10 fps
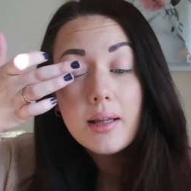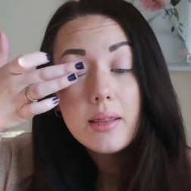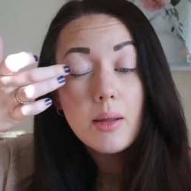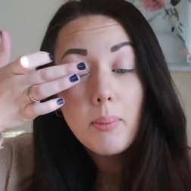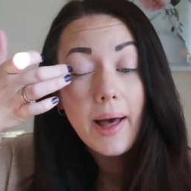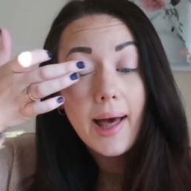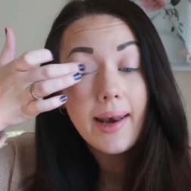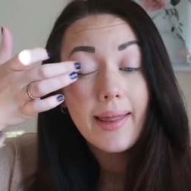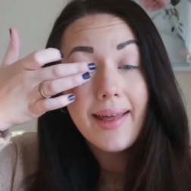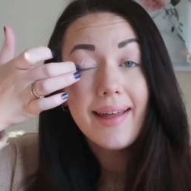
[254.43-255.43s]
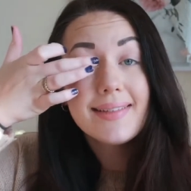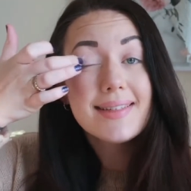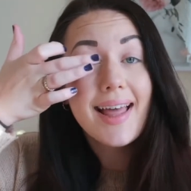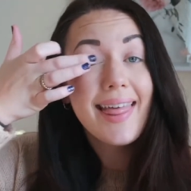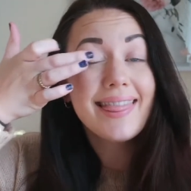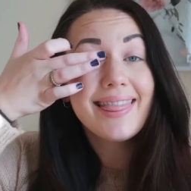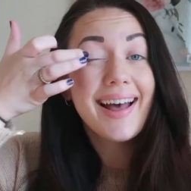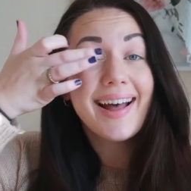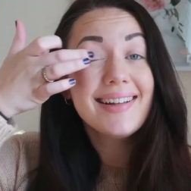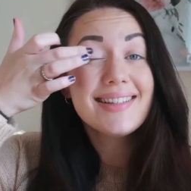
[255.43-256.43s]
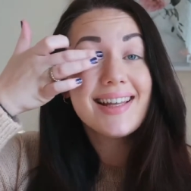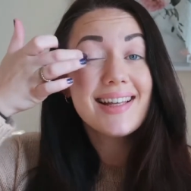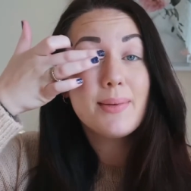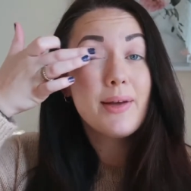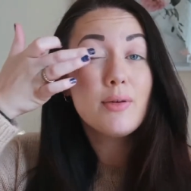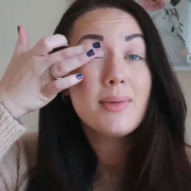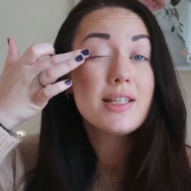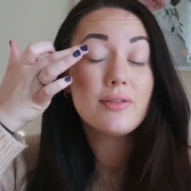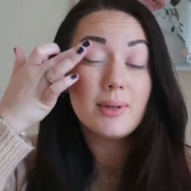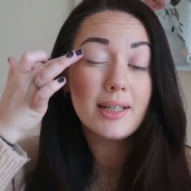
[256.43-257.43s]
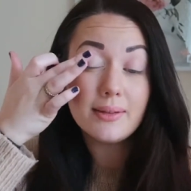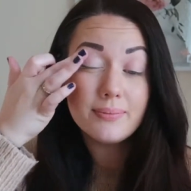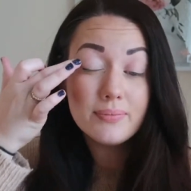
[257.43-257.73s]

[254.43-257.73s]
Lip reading: the palette that is a bit of a miss for me.